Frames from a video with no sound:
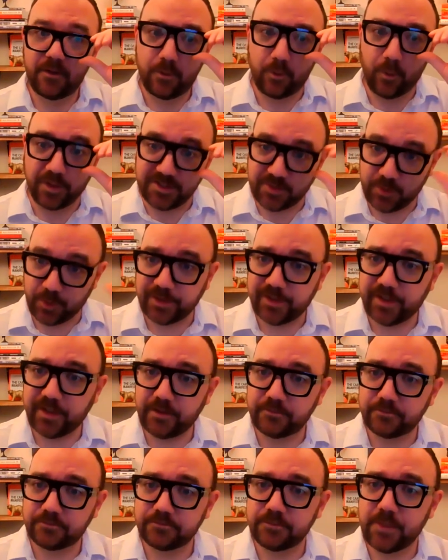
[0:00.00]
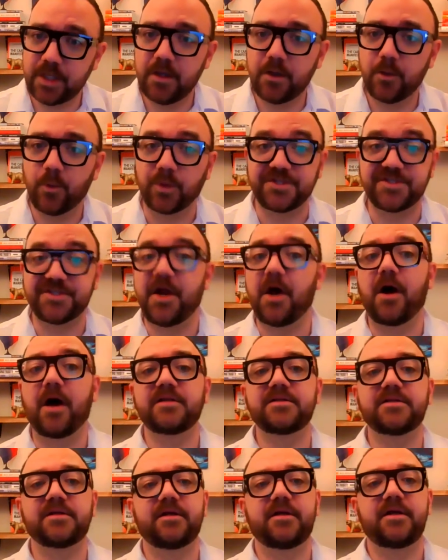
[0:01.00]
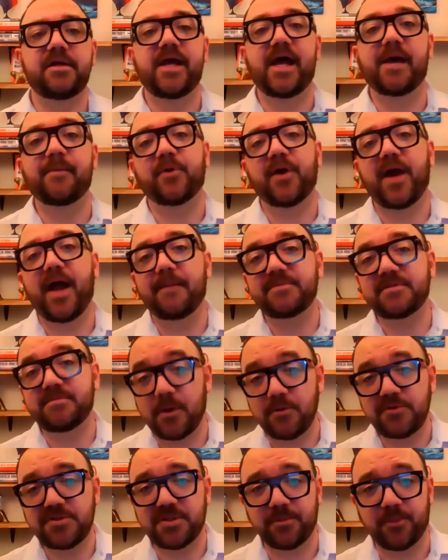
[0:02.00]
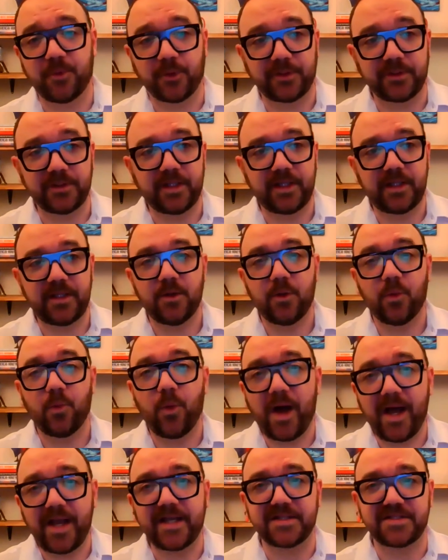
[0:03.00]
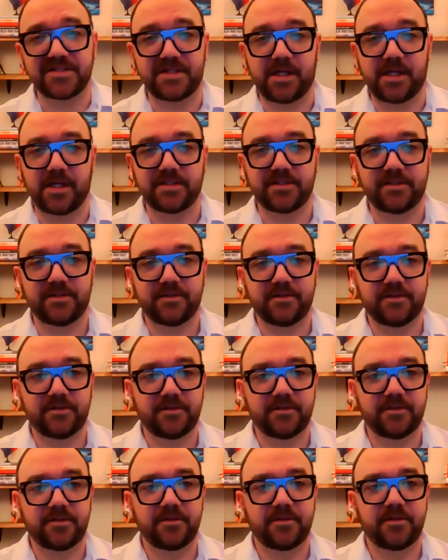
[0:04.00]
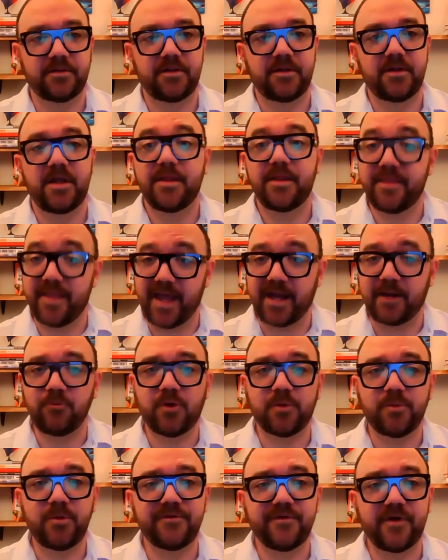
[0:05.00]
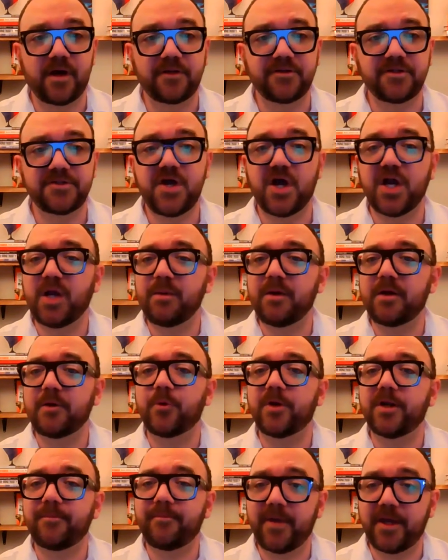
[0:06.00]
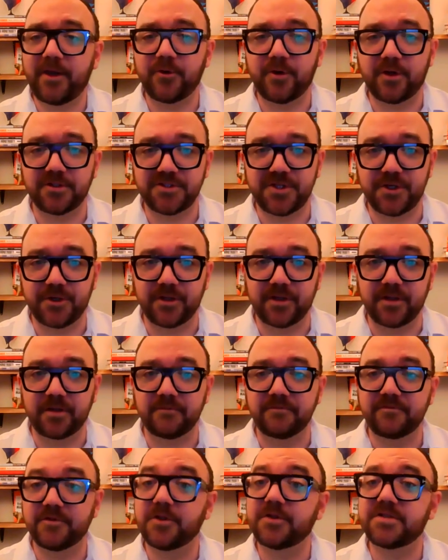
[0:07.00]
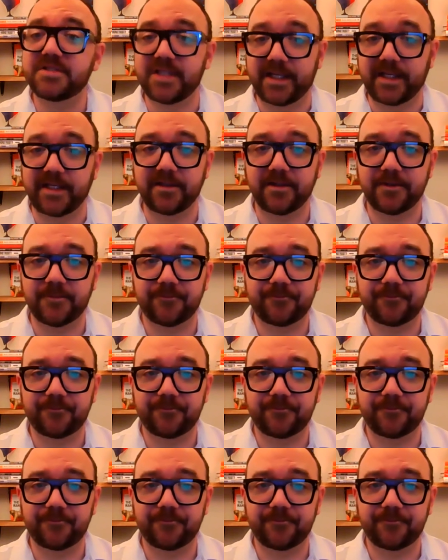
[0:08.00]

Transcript: What's working, what's not, and perhaps most importantly, why it's not. Then we'll move on to talk about what a better alternative looks like.